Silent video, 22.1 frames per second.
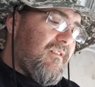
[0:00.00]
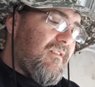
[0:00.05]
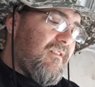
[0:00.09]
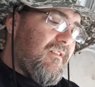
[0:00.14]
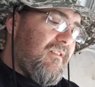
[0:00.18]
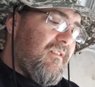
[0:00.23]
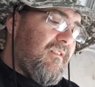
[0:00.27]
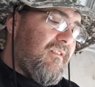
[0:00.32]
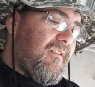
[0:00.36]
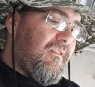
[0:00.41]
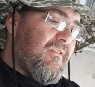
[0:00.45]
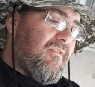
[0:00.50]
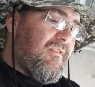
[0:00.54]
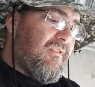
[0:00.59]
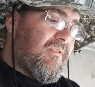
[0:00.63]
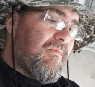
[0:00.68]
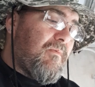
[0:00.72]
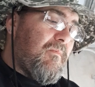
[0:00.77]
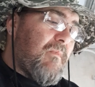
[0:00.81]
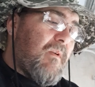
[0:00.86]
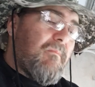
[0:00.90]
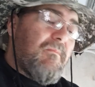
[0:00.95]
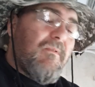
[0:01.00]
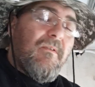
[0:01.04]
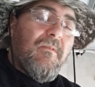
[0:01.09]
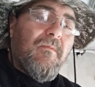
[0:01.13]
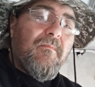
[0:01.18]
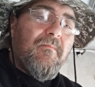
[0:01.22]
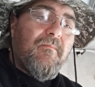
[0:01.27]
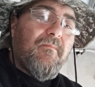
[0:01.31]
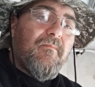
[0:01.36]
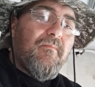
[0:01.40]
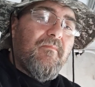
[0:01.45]
you just remember,
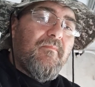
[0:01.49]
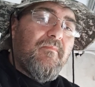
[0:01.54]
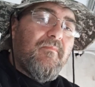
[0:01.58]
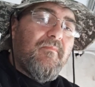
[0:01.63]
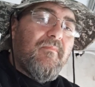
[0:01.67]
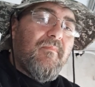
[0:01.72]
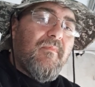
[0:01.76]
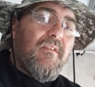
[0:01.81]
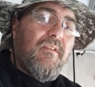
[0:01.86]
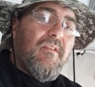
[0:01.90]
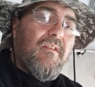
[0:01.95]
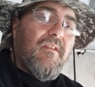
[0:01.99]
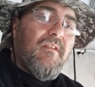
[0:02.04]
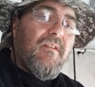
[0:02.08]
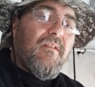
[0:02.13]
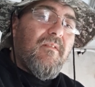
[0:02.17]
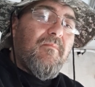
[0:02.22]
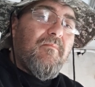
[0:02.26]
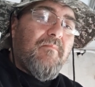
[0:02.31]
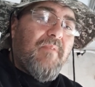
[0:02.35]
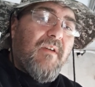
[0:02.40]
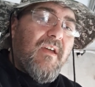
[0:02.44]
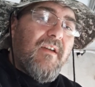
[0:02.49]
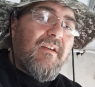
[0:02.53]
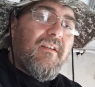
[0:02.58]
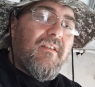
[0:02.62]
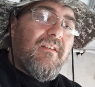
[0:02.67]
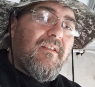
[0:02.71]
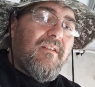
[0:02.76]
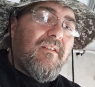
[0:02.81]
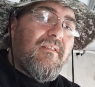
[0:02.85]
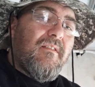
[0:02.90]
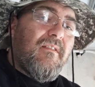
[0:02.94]
pack it
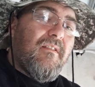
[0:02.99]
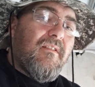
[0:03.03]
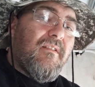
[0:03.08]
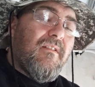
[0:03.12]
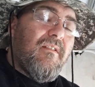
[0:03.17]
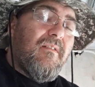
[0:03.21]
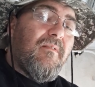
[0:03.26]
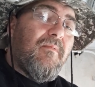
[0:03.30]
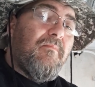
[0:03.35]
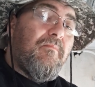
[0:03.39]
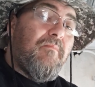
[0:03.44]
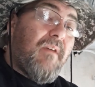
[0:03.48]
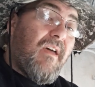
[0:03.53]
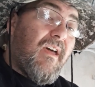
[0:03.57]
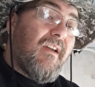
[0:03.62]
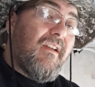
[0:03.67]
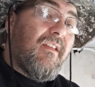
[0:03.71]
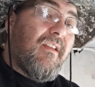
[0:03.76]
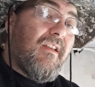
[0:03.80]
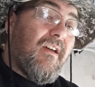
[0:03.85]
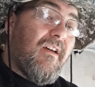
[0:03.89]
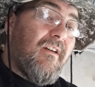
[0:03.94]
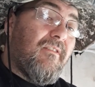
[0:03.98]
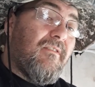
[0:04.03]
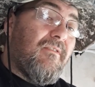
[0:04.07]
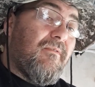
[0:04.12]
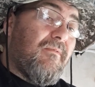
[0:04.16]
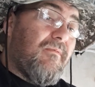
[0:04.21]
in, pack it out.